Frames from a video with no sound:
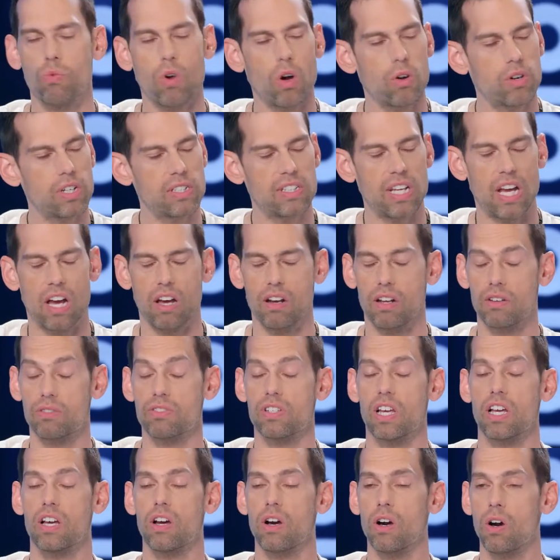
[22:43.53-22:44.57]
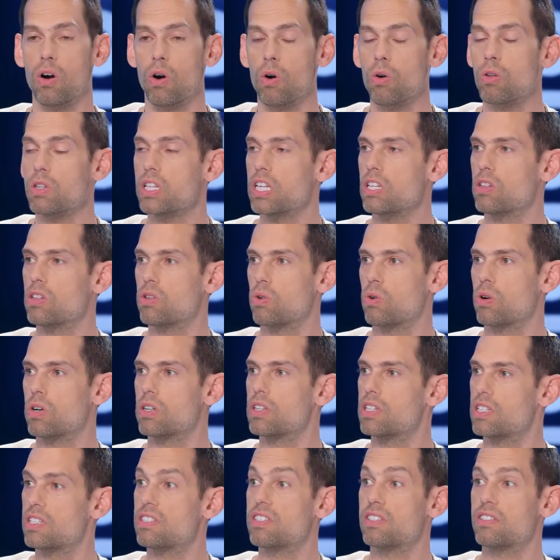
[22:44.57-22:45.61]
I wrote it down. I was like, holy
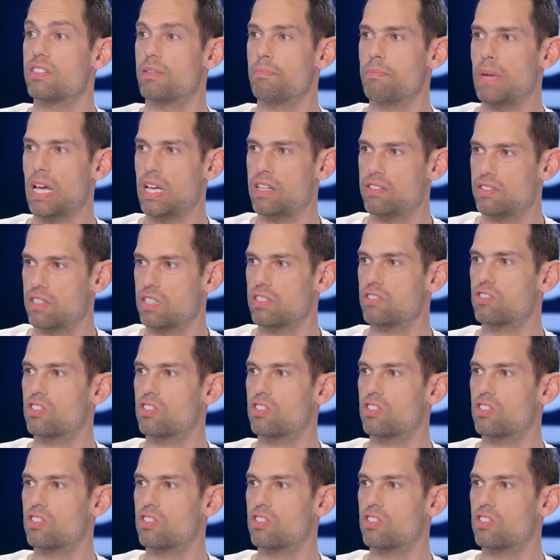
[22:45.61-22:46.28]
Lord, this is amazing.